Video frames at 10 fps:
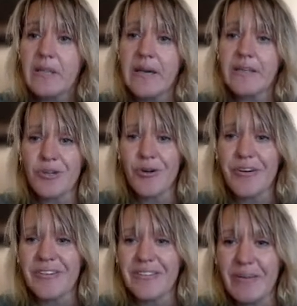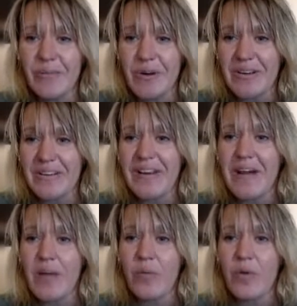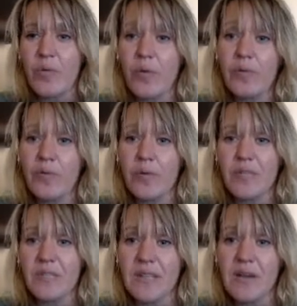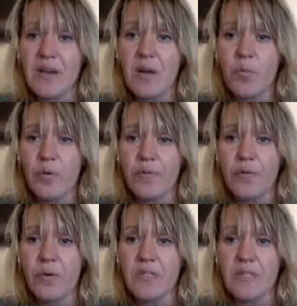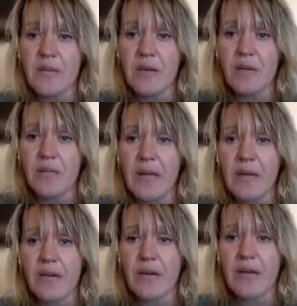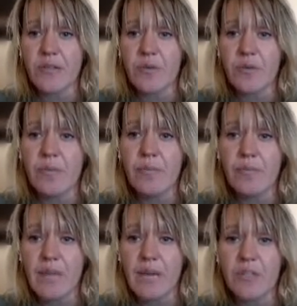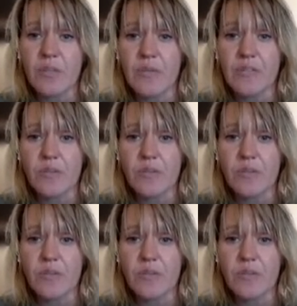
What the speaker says: That's currently not what we're focusing on. We're focusing on that classroom management.